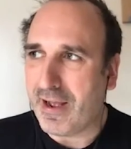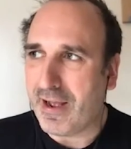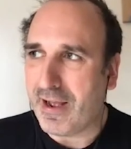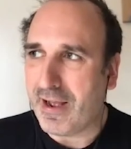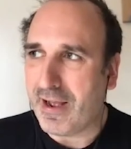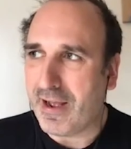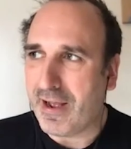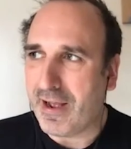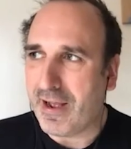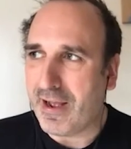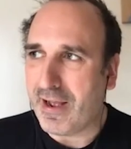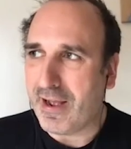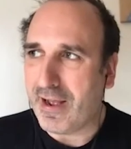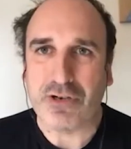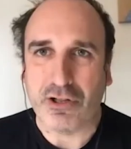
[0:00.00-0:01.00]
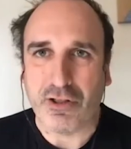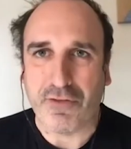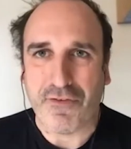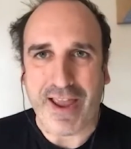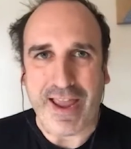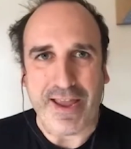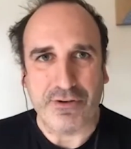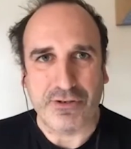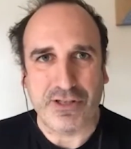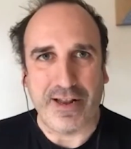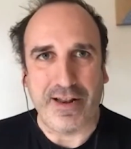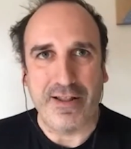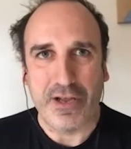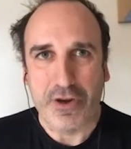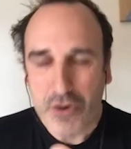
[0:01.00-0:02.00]
and there's a lot of chaos.
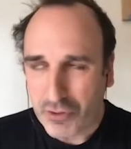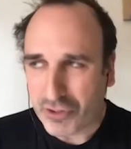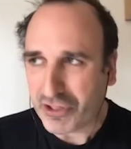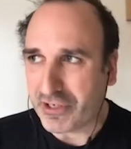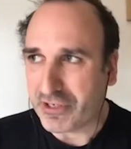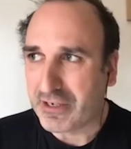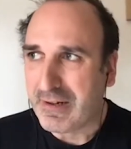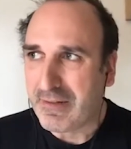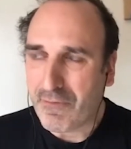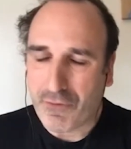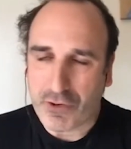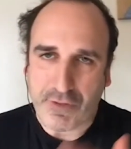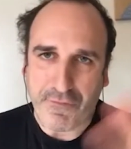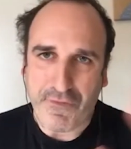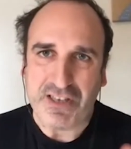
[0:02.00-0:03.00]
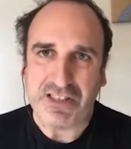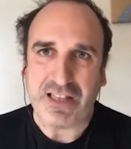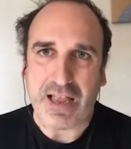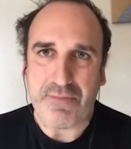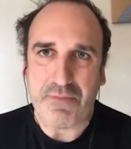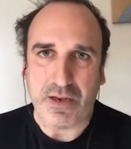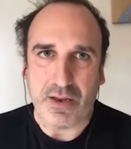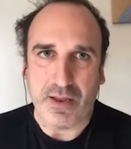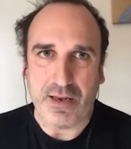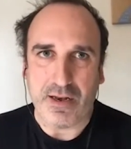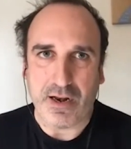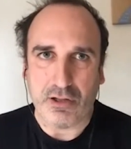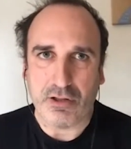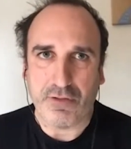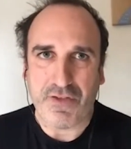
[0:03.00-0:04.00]
Then the nurses, for the first time in a
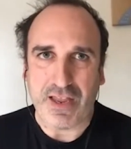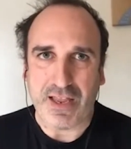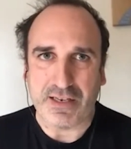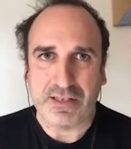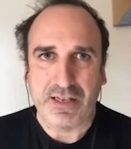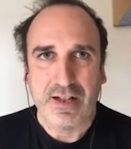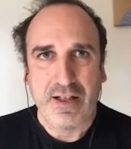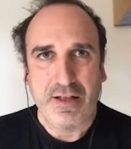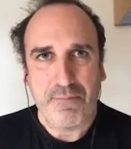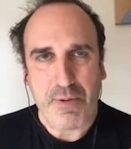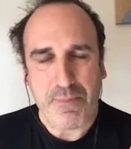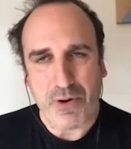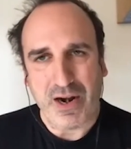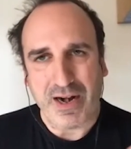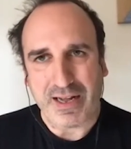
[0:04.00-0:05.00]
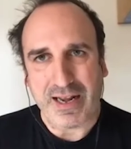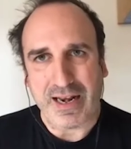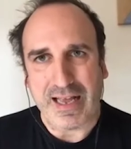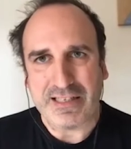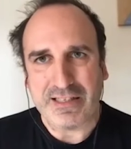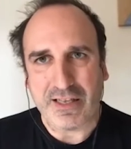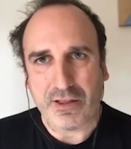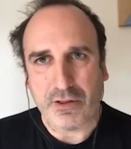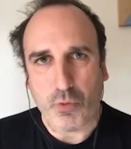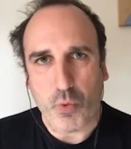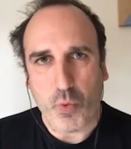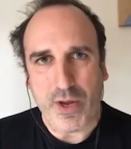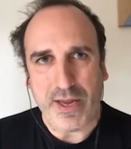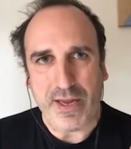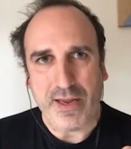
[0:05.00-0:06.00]
lot of years, people have realized that
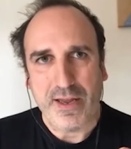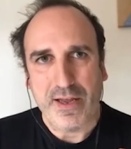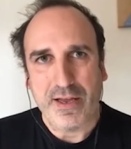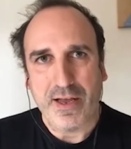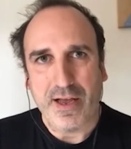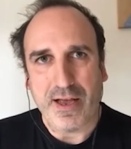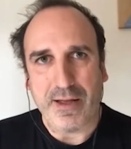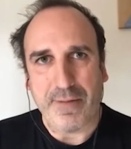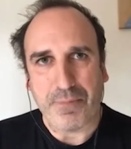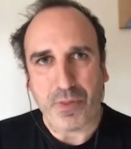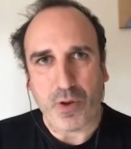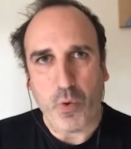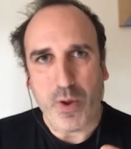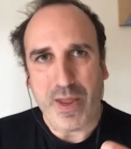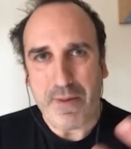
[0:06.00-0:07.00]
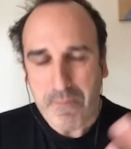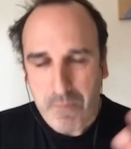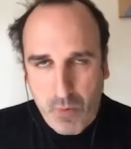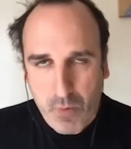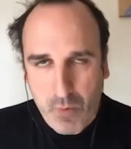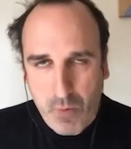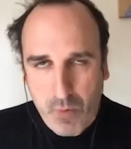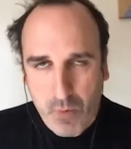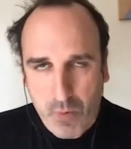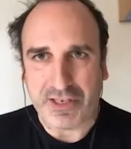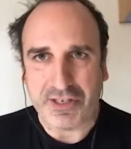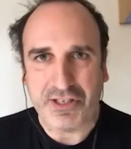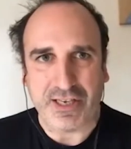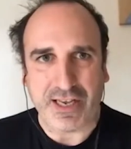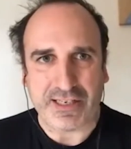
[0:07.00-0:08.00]
we are more than
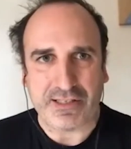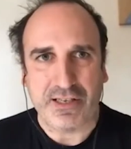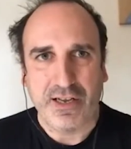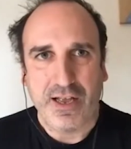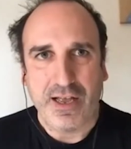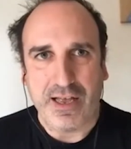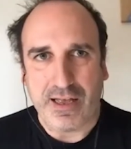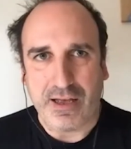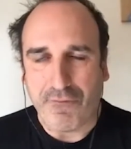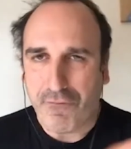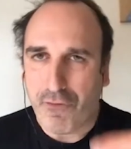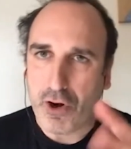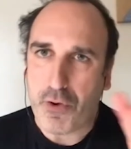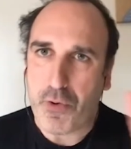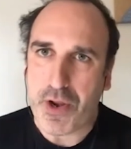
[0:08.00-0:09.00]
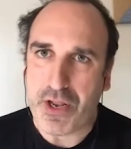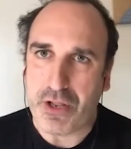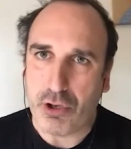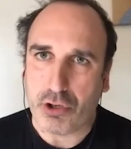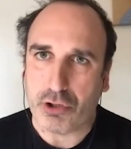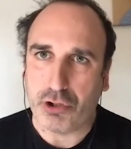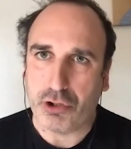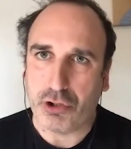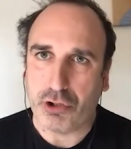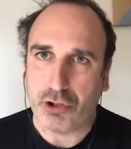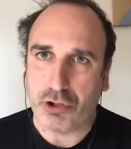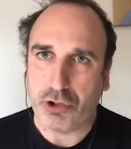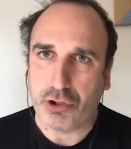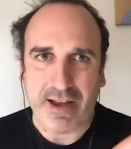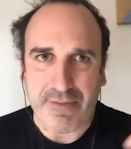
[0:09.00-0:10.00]
just following doctor's
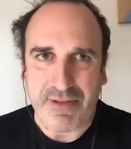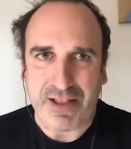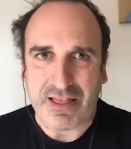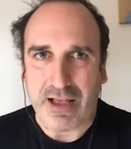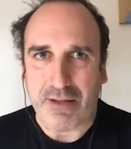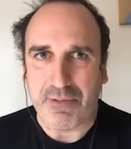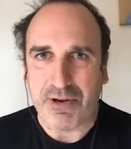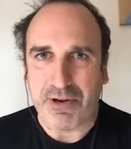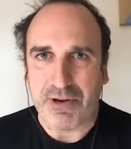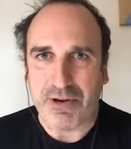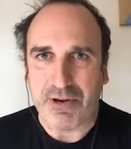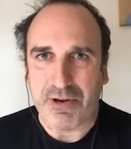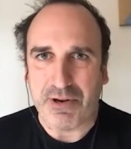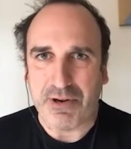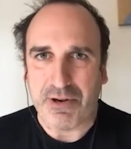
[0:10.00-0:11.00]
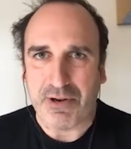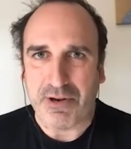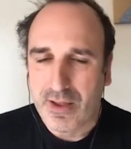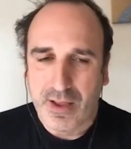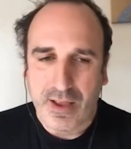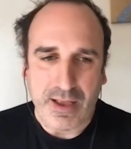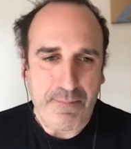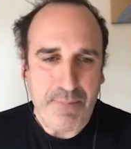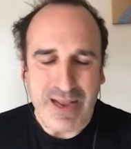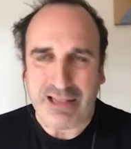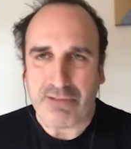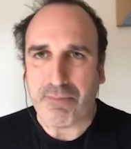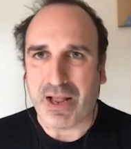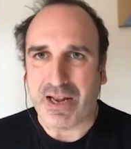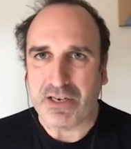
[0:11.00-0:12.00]
orders and giving tablets and putting
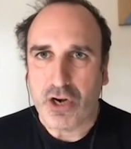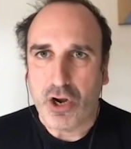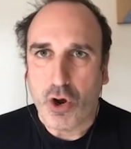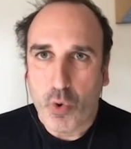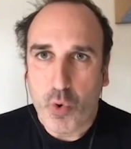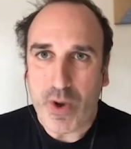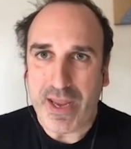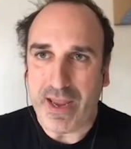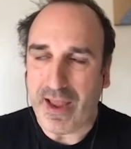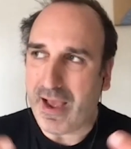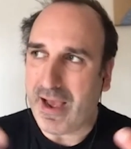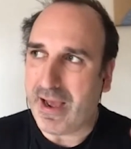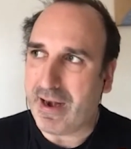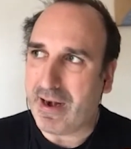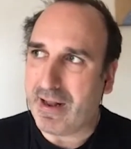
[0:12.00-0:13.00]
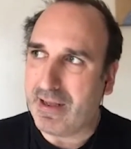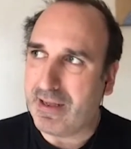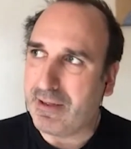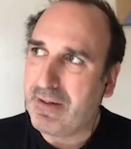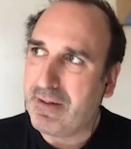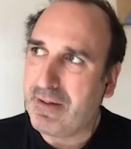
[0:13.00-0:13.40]
bedpans. We are